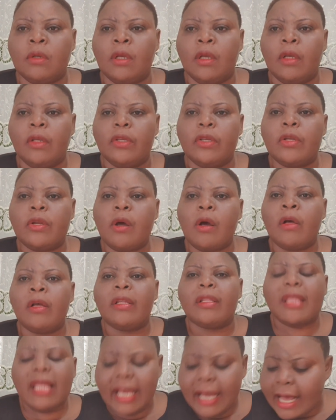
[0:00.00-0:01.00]
You know,
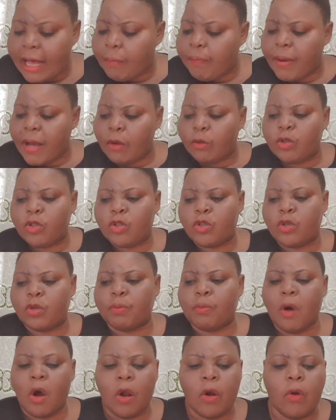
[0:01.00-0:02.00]
think about
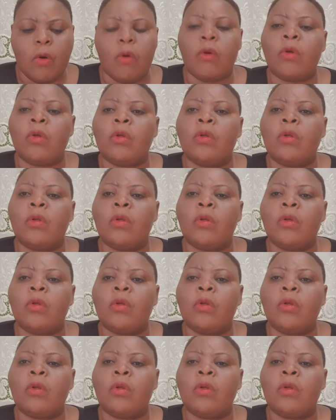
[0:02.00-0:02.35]
tomorrow.